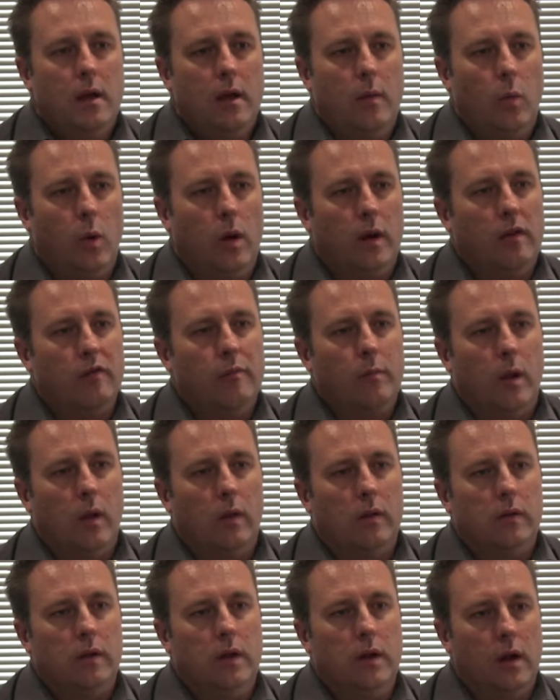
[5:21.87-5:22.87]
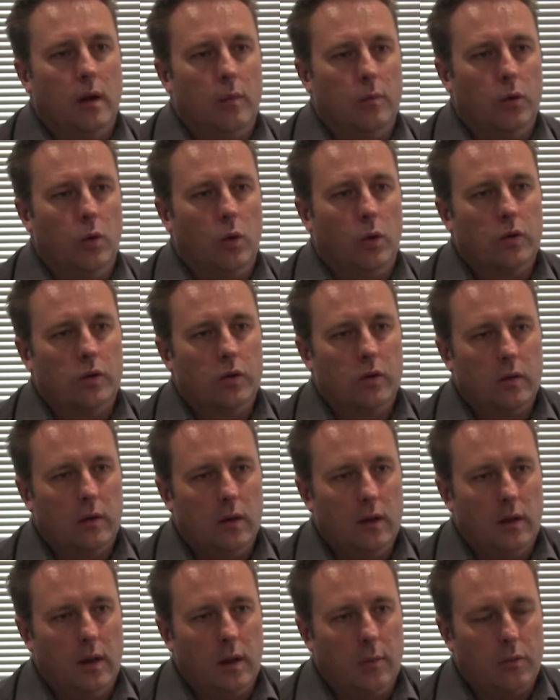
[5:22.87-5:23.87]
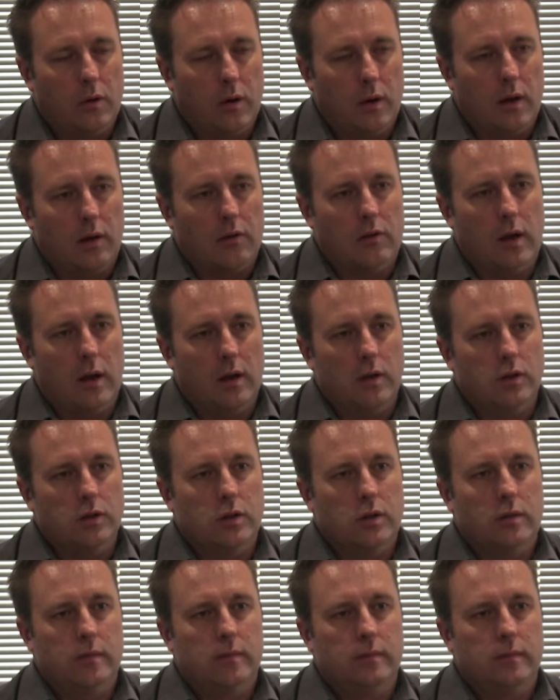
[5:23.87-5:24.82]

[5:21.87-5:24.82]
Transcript: What have Moldino brought in their product range?